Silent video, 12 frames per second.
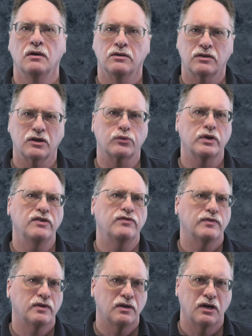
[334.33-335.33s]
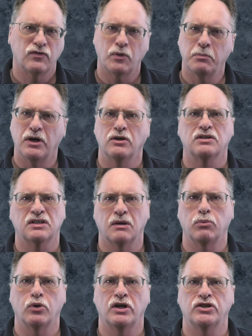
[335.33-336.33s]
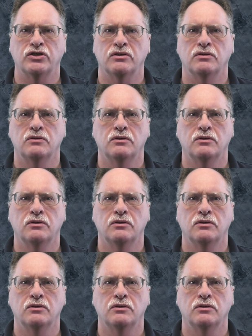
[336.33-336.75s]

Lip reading: The grief of a marriage separation.